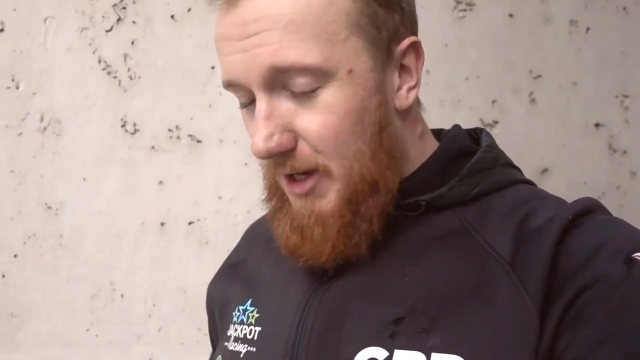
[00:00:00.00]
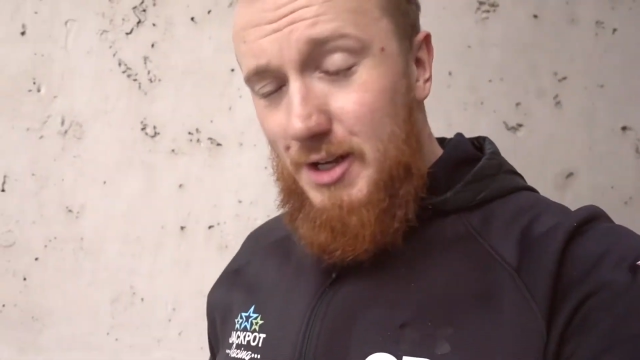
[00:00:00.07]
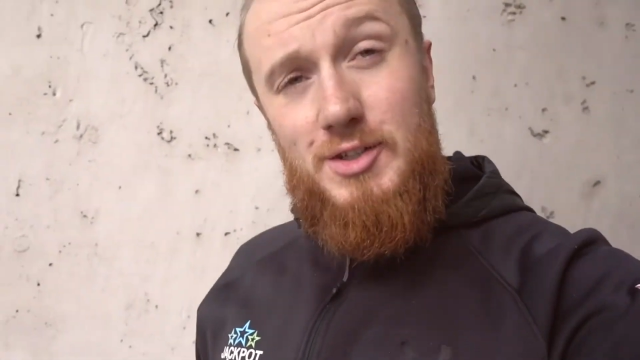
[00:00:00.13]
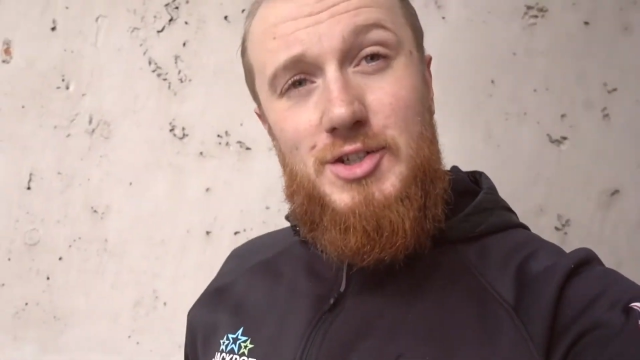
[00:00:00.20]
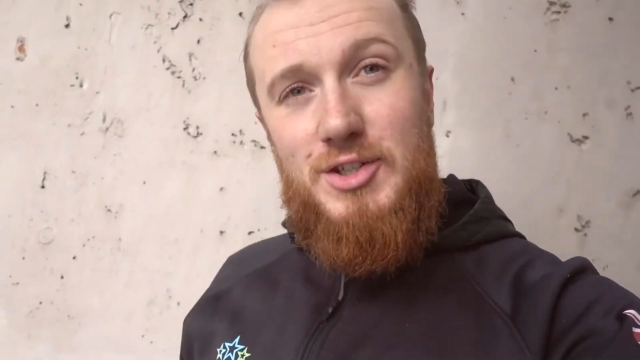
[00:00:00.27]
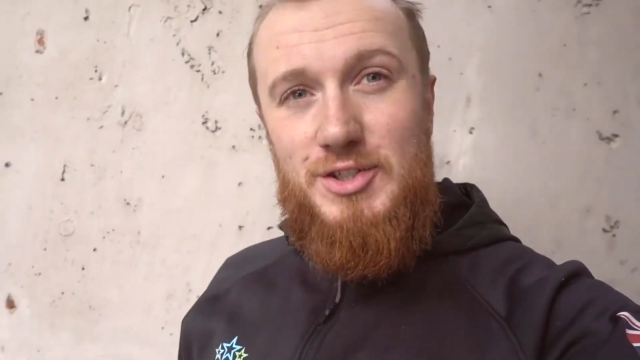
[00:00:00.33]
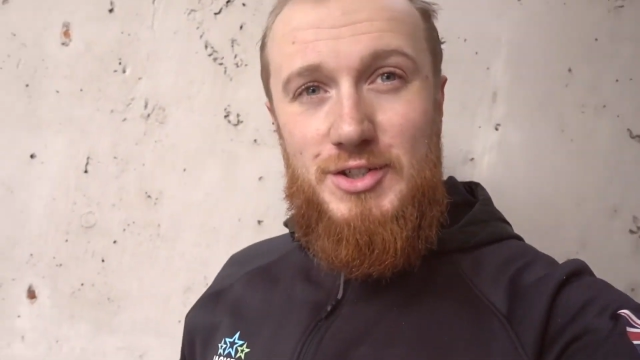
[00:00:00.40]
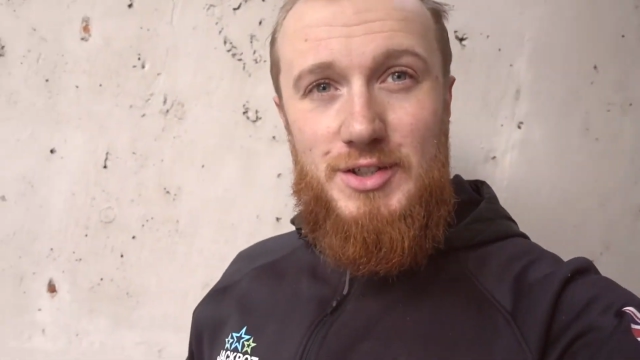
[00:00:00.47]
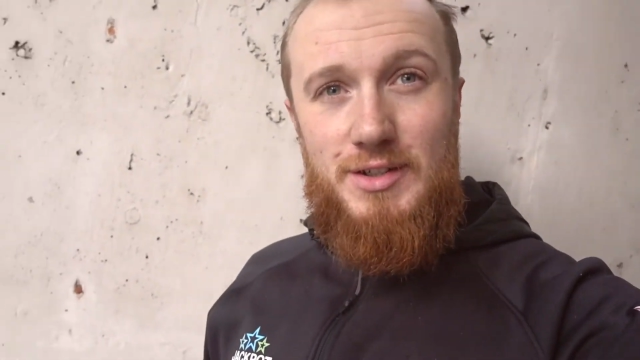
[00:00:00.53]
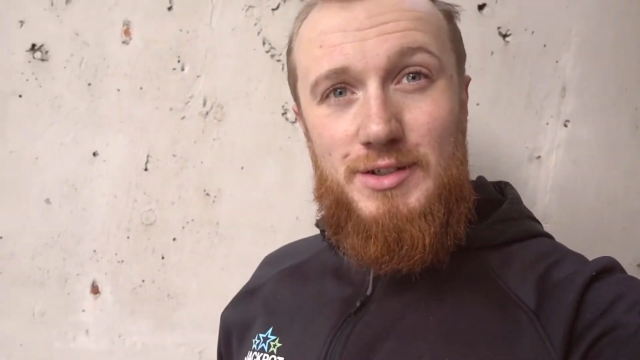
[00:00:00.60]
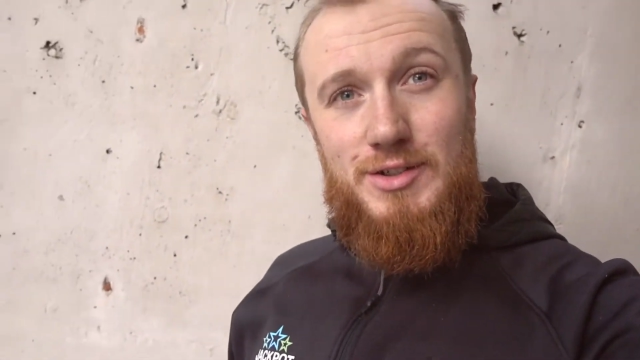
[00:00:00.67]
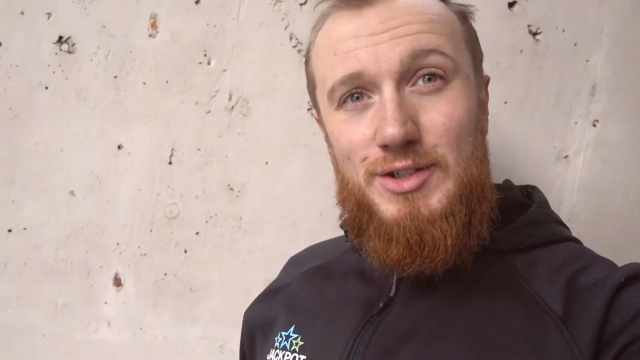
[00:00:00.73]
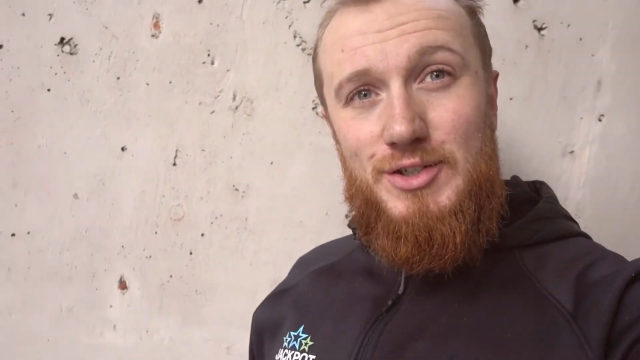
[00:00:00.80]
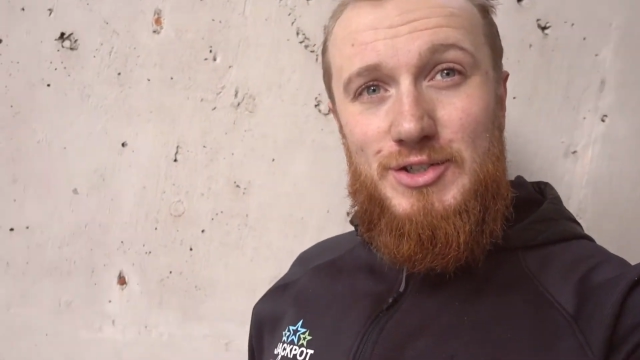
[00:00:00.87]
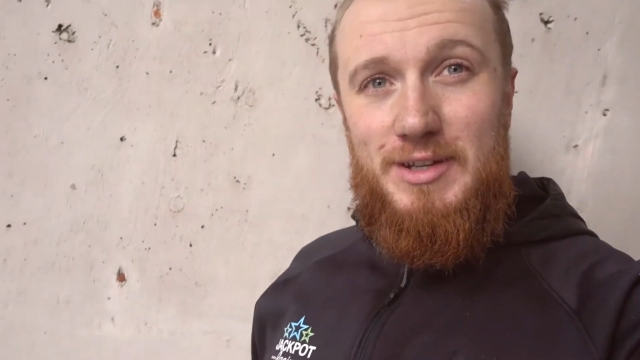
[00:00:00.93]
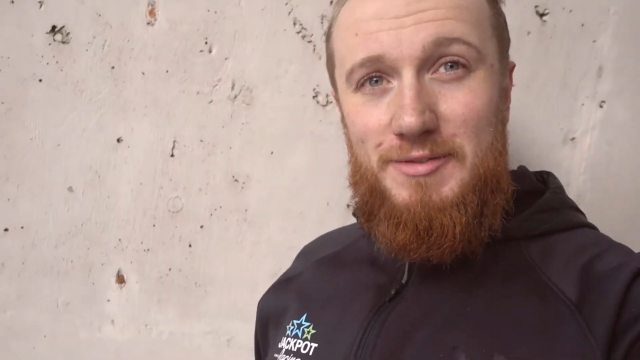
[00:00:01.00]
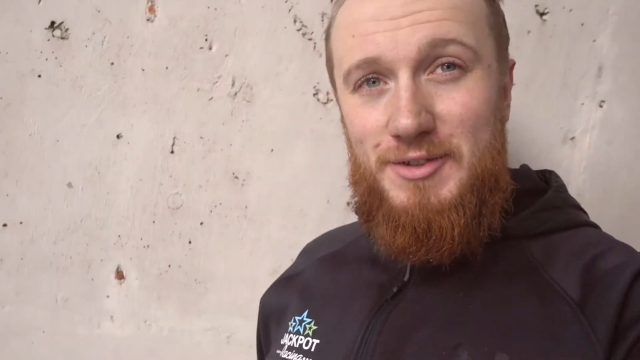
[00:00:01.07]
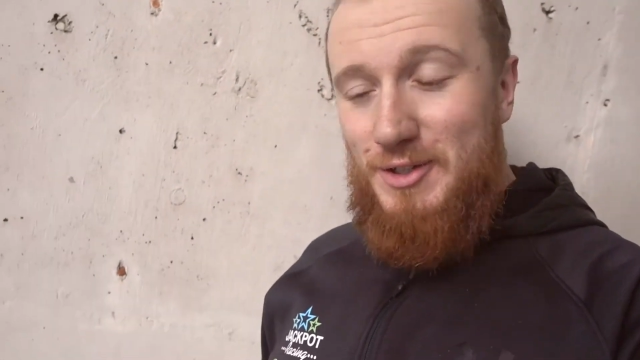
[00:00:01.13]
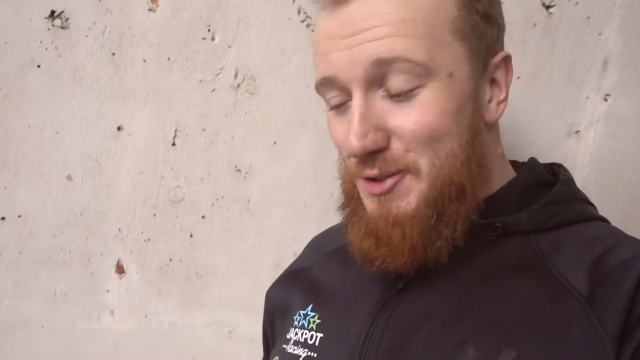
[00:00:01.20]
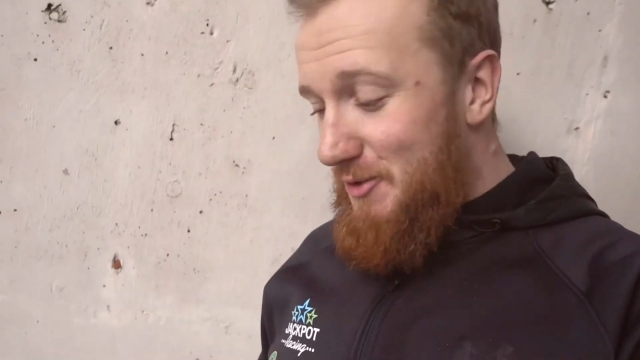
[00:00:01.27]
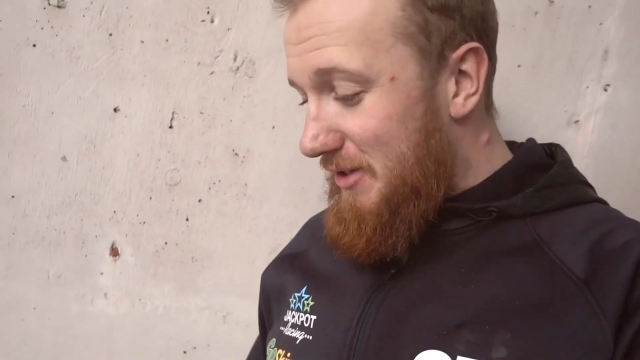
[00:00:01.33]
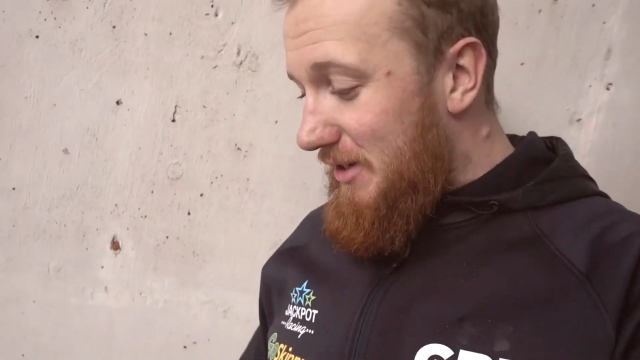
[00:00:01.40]
Just have to
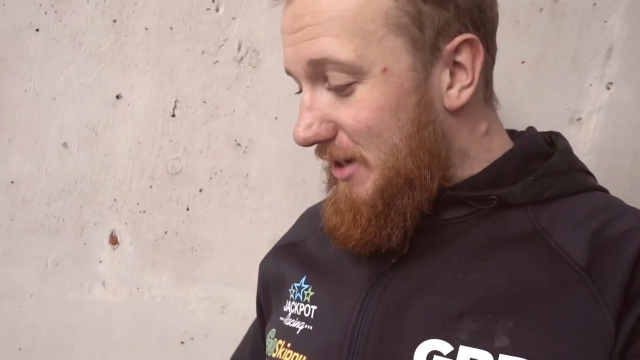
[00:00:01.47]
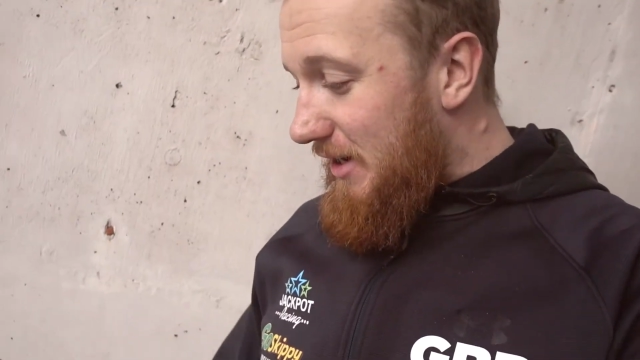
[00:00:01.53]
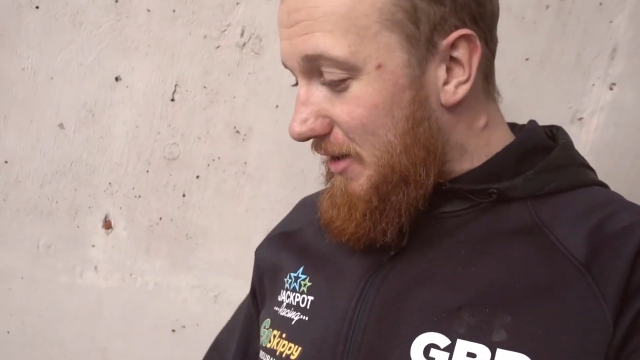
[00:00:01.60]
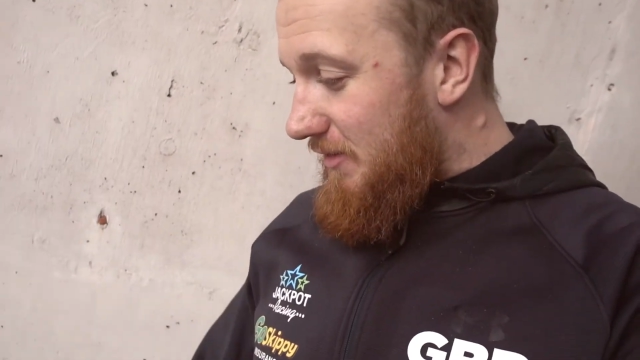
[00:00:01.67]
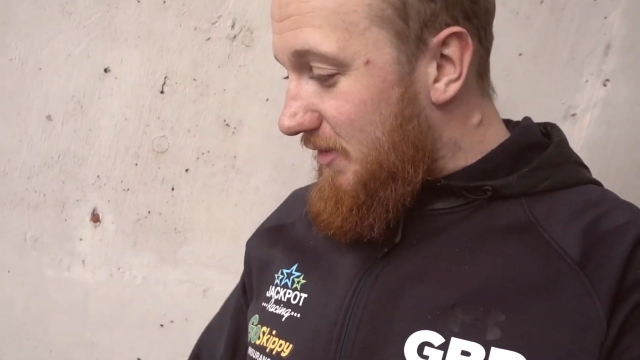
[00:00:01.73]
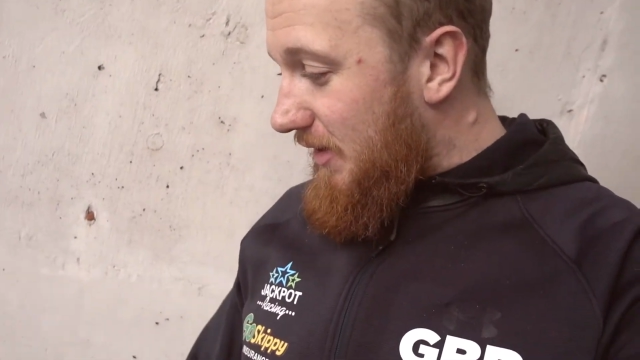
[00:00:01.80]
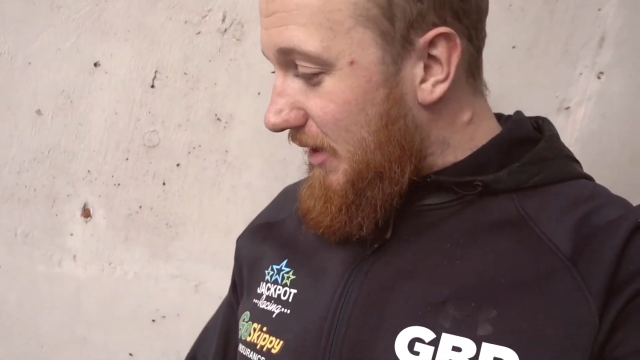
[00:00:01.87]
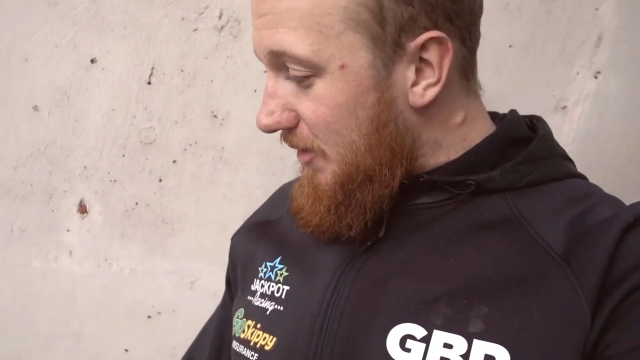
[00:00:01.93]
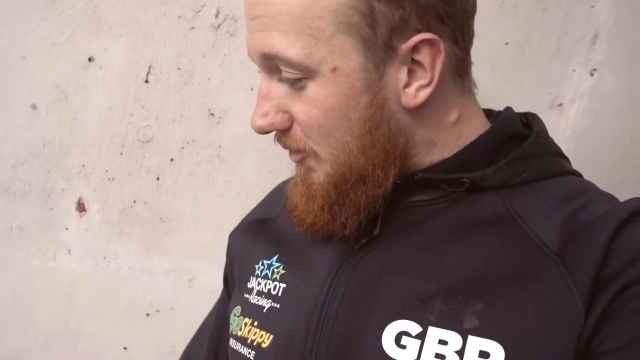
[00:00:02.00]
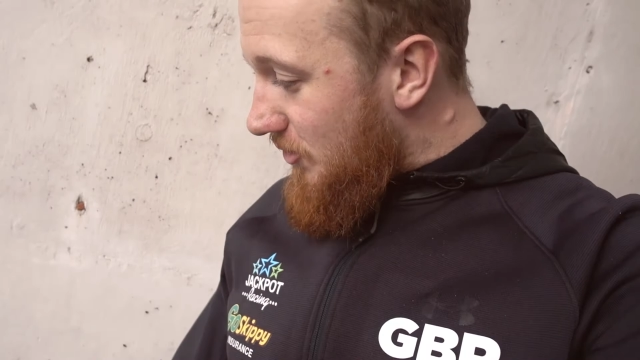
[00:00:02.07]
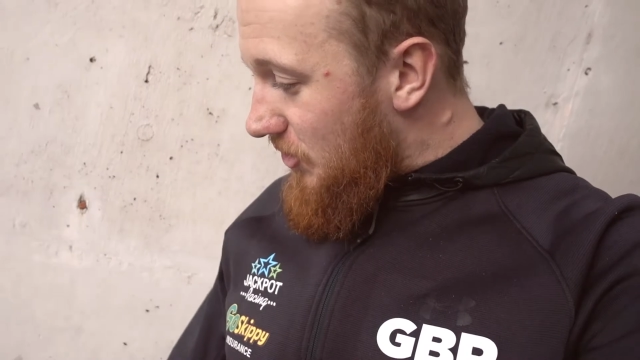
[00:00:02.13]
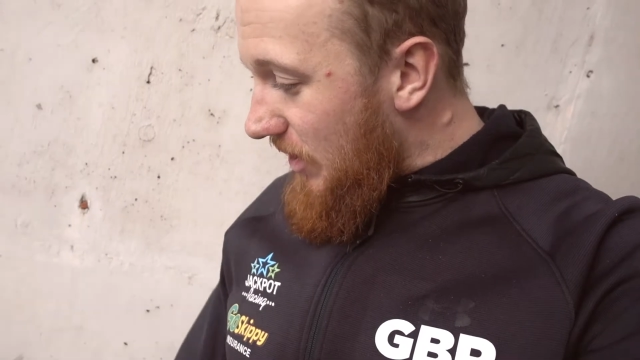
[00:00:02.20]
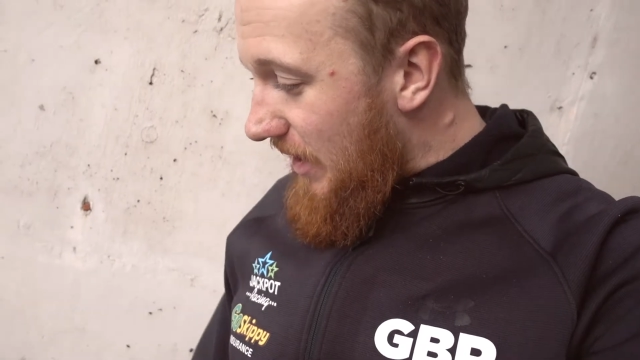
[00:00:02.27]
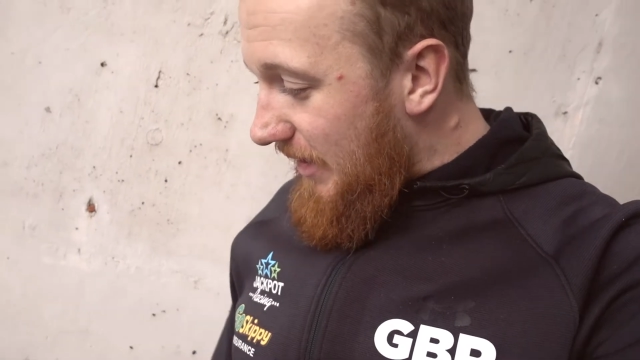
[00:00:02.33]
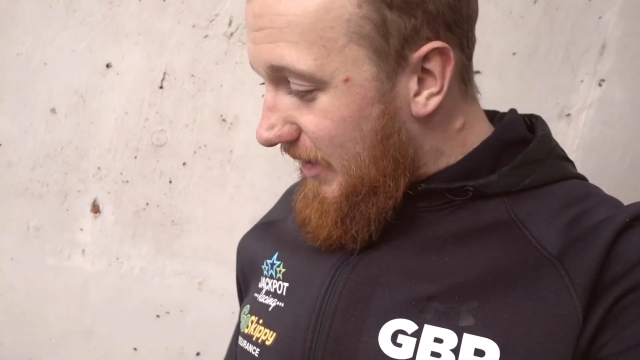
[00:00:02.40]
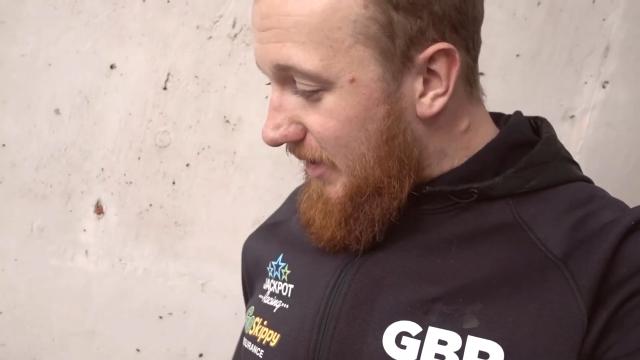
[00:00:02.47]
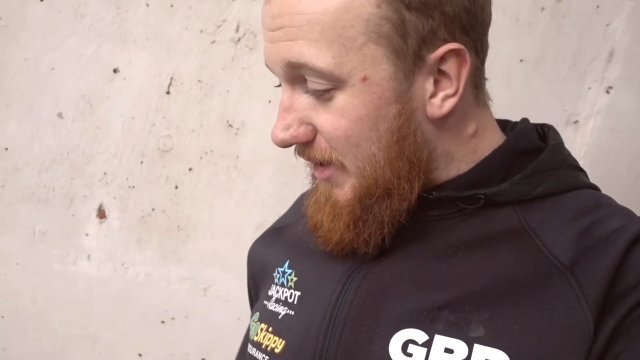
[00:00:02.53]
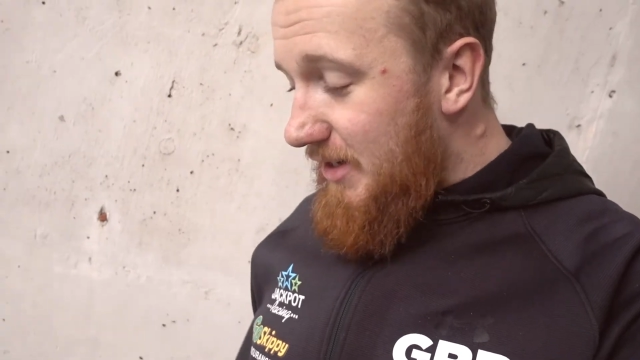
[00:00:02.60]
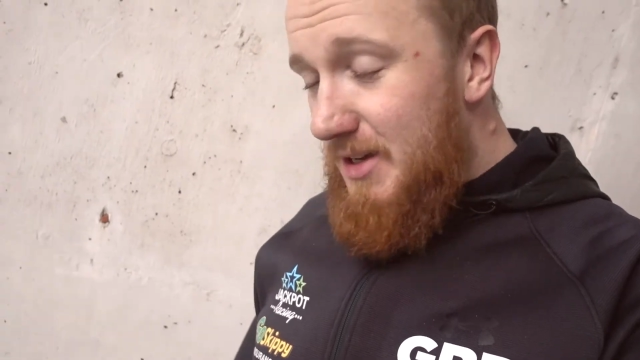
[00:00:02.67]
do a final check,